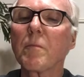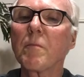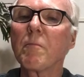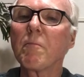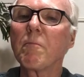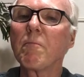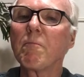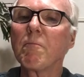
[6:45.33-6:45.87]

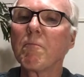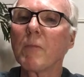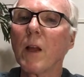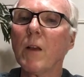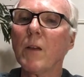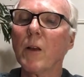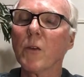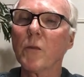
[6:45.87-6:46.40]
And
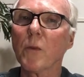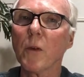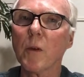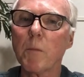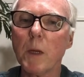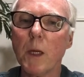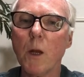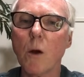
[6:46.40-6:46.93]
that's for the
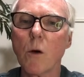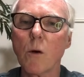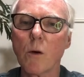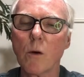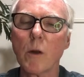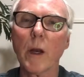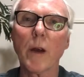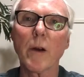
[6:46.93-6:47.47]
Minoh
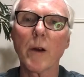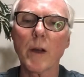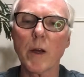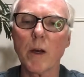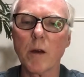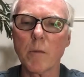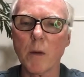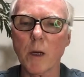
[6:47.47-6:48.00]
area
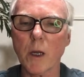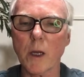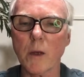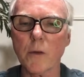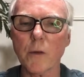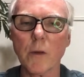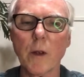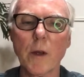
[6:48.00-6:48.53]

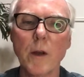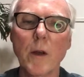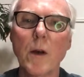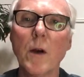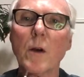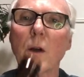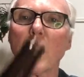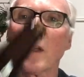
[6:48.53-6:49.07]
monkeys.
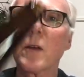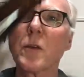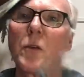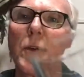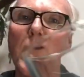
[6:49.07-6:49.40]
Okay, let's try